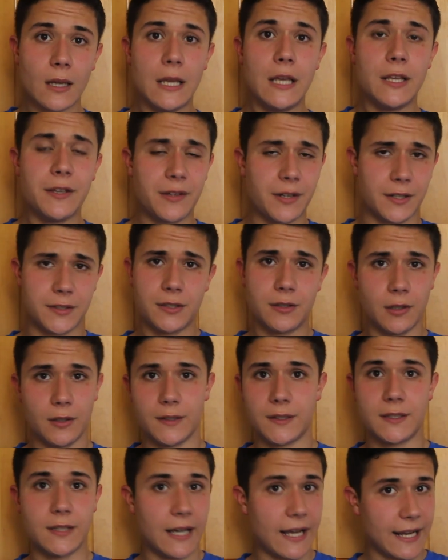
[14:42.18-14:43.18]
You can also do
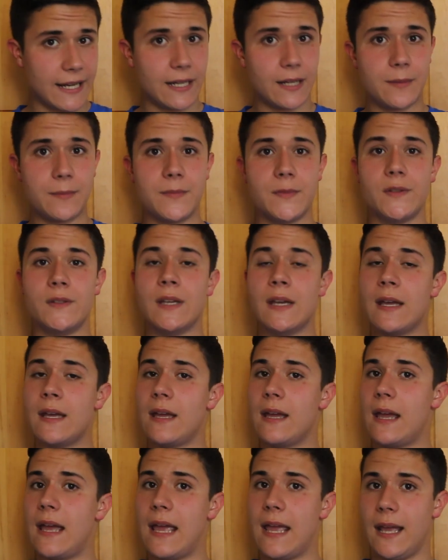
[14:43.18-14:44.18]
this to items
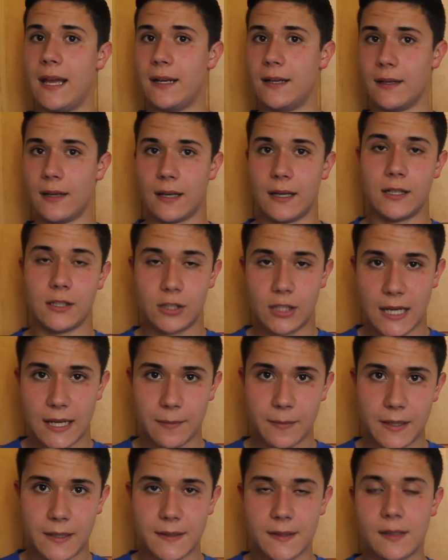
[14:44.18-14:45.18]
and
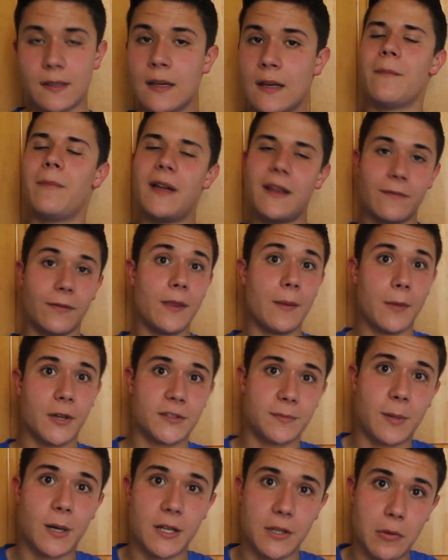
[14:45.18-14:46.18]
enchantments, but for the most
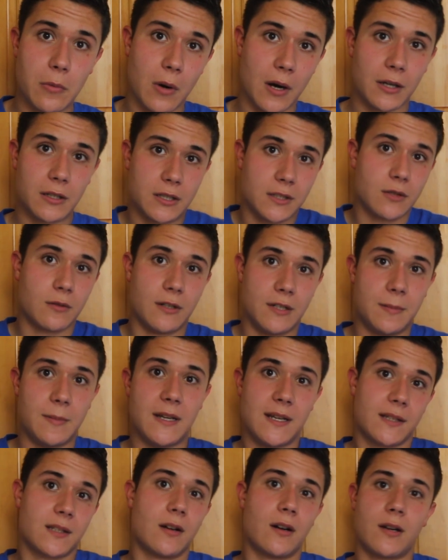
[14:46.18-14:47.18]
part you are just going to be
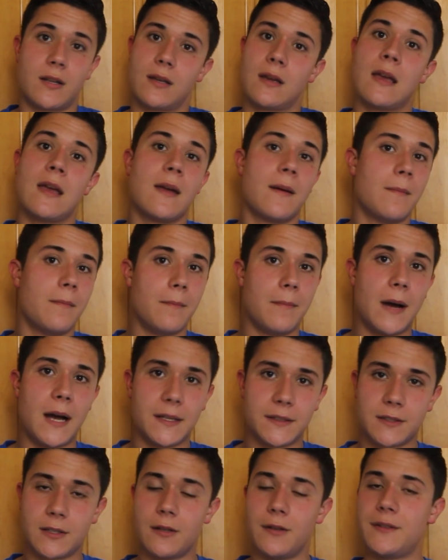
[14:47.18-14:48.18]
discarding
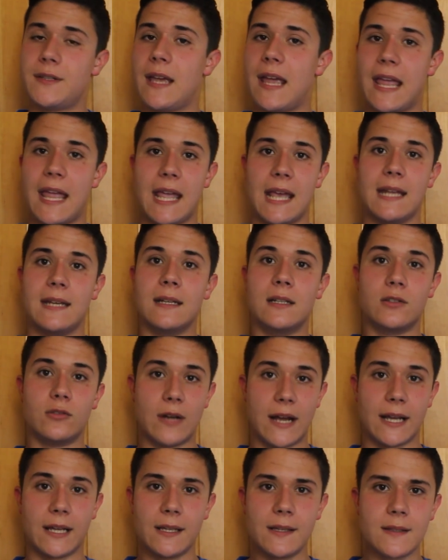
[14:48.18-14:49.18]
monsters and
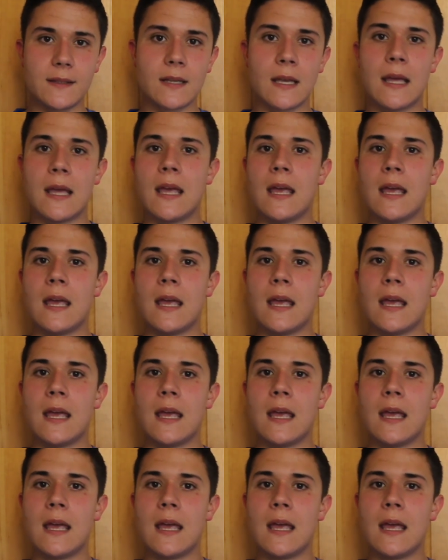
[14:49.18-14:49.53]
dragons,